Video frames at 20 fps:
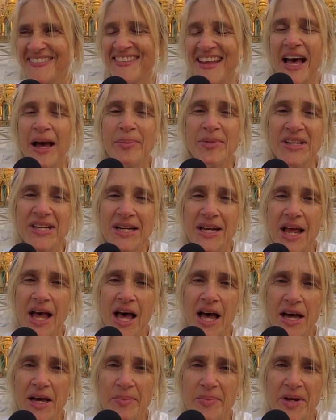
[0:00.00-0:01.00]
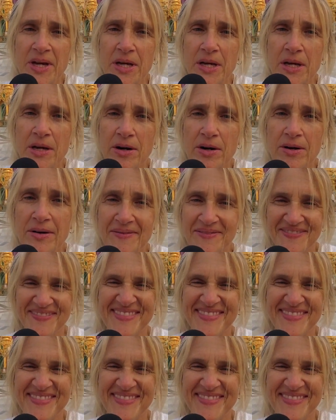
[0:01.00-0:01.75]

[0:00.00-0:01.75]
I'm a little high being here.